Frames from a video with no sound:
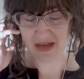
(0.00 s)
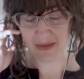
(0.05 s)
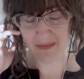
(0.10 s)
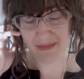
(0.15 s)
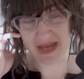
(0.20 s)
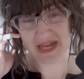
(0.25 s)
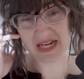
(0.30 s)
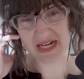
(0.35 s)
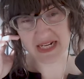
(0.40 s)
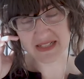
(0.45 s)
a
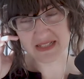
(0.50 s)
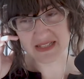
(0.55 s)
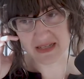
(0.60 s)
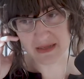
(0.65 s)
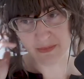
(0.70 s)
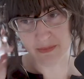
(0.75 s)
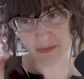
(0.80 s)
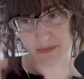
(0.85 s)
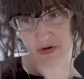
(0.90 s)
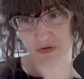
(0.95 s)

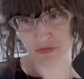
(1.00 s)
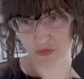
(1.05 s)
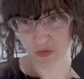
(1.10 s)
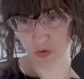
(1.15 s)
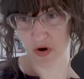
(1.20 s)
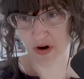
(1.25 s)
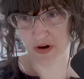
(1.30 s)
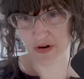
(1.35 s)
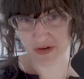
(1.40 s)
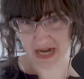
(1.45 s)
mechanism
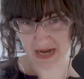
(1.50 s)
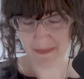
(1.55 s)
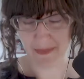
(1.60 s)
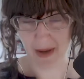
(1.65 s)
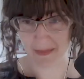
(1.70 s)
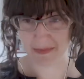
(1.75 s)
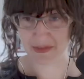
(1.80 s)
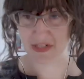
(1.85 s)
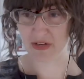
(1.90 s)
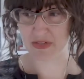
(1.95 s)
for
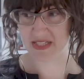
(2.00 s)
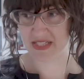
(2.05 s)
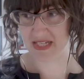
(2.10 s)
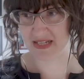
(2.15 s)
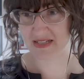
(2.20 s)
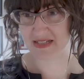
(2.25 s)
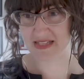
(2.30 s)
apoptosis